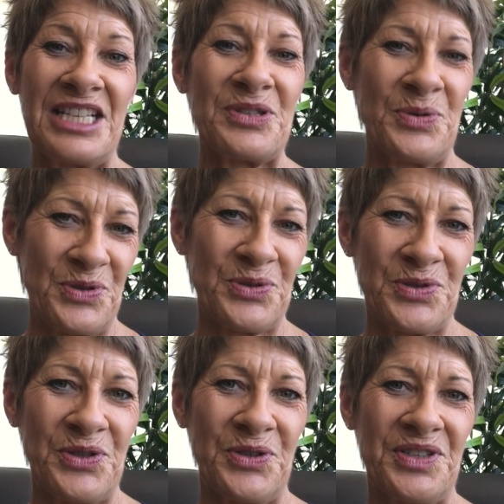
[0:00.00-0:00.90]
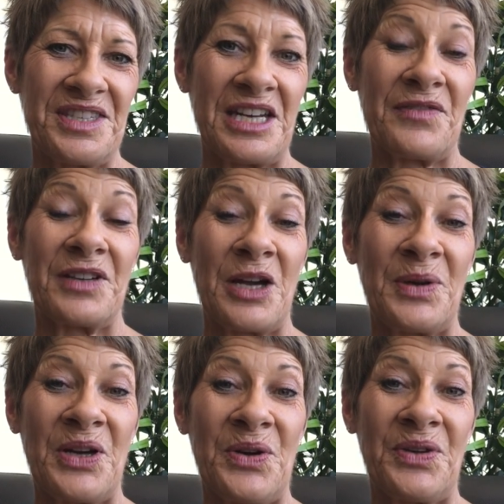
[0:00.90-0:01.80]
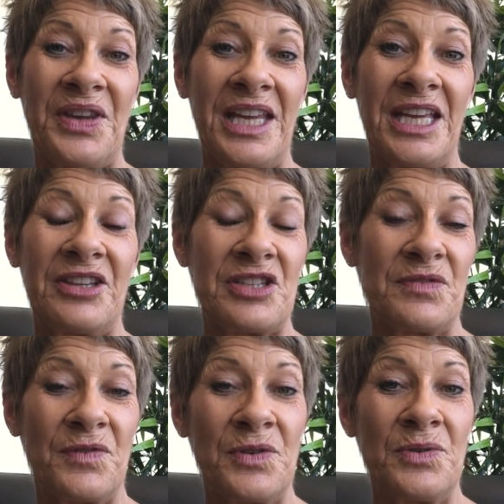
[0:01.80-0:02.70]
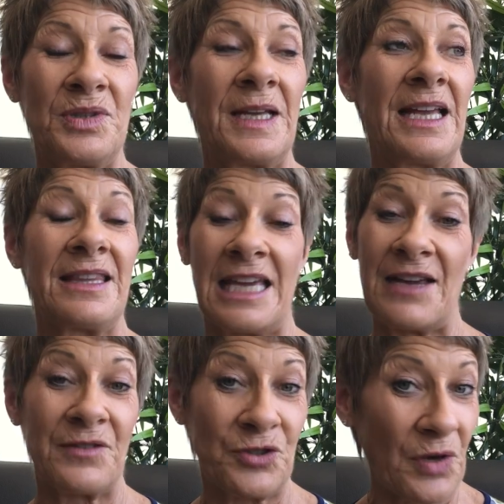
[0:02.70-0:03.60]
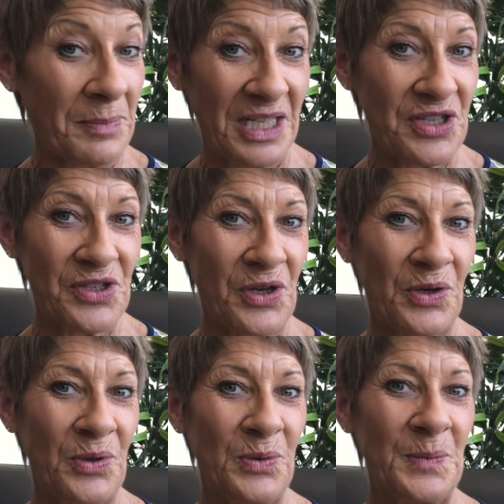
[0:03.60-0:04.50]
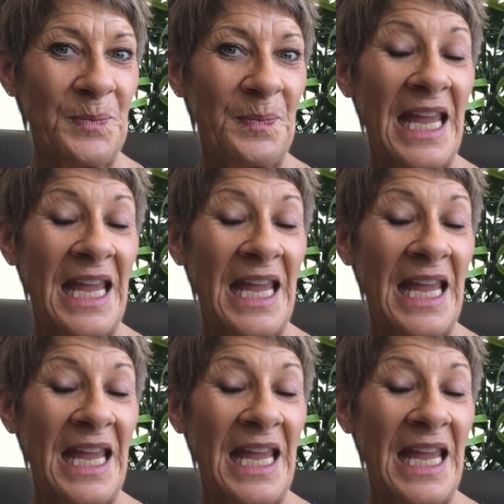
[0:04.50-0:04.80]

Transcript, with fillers: There's all sorts of good stuff going on there. There's food, they have a drumming circle.